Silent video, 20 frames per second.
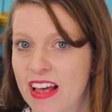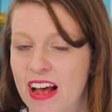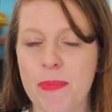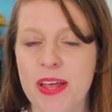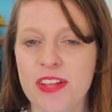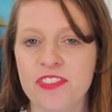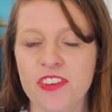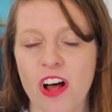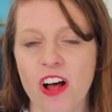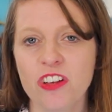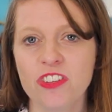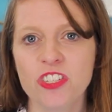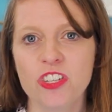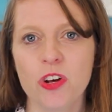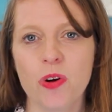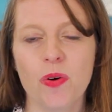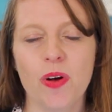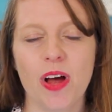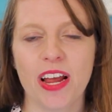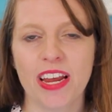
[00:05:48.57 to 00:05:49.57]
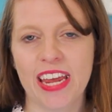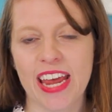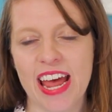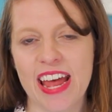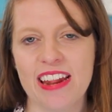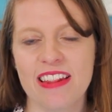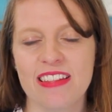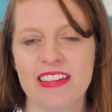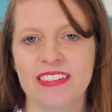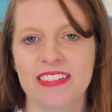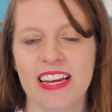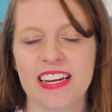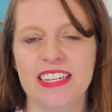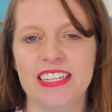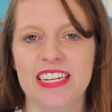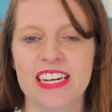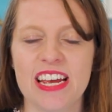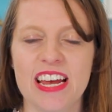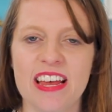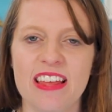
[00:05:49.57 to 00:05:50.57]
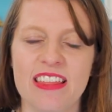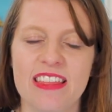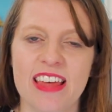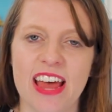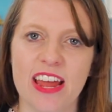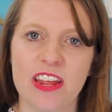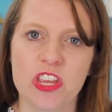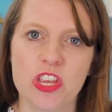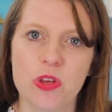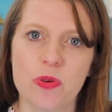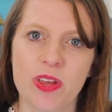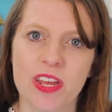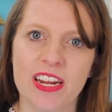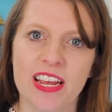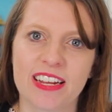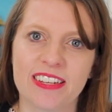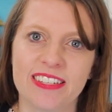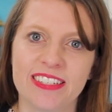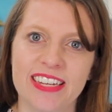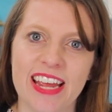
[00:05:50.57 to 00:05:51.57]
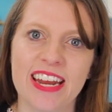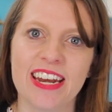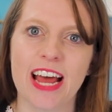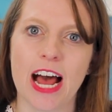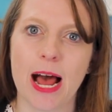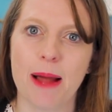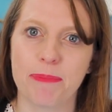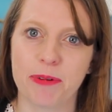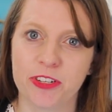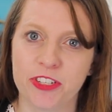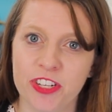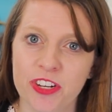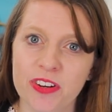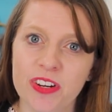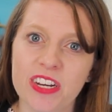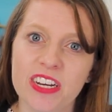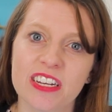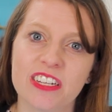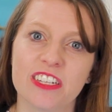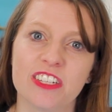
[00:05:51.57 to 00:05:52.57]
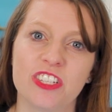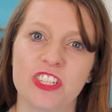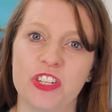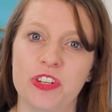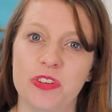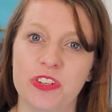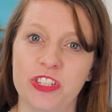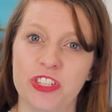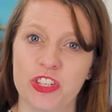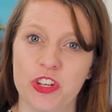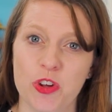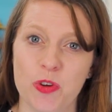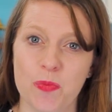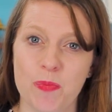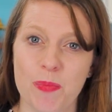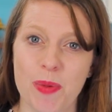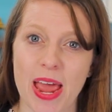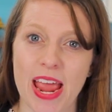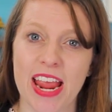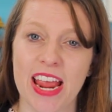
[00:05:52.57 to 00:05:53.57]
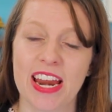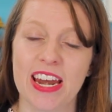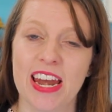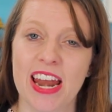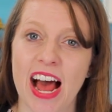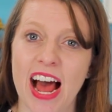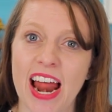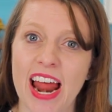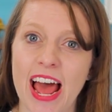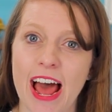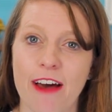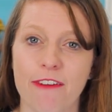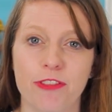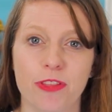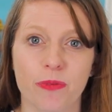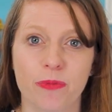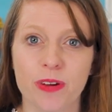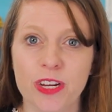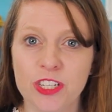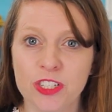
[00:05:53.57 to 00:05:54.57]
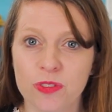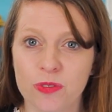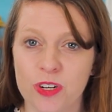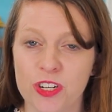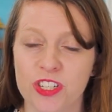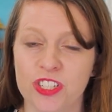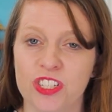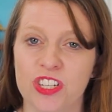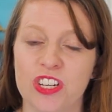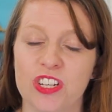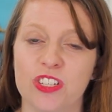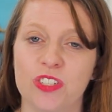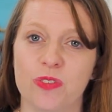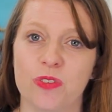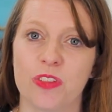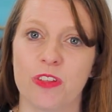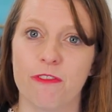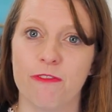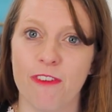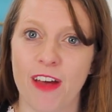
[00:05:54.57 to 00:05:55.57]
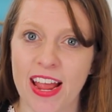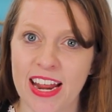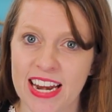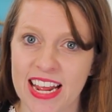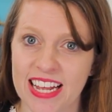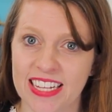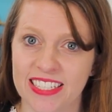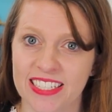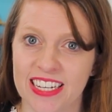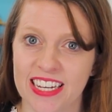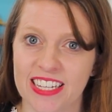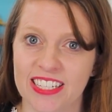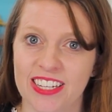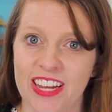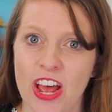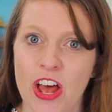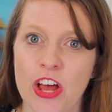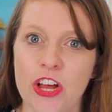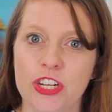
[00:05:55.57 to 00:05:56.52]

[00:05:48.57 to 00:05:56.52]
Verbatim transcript: It's also, again, this idea that you can extend opportunity to students who may not have the resources or the finances